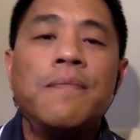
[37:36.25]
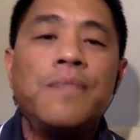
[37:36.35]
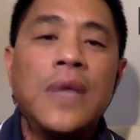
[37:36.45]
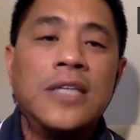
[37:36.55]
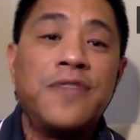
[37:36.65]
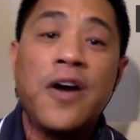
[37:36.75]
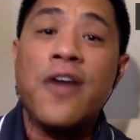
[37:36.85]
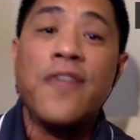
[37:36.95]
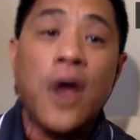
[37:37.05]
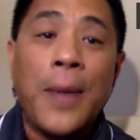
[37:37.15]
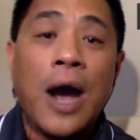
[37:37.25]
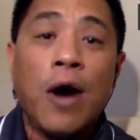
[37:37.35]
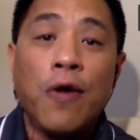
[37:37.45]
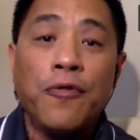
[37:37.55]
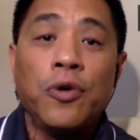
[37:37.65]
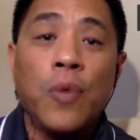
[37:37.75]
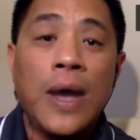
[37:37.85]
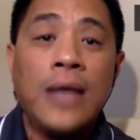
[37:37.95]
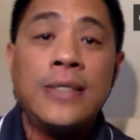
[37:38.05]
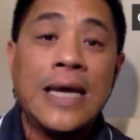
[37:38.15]
it's a very, very powerful
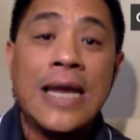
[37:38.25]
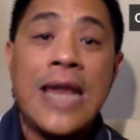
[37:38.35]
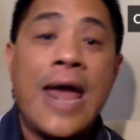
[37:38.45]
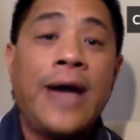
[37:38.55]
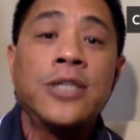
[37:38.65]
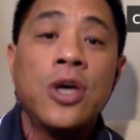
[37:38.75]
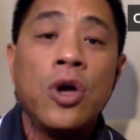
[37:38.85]
way to connect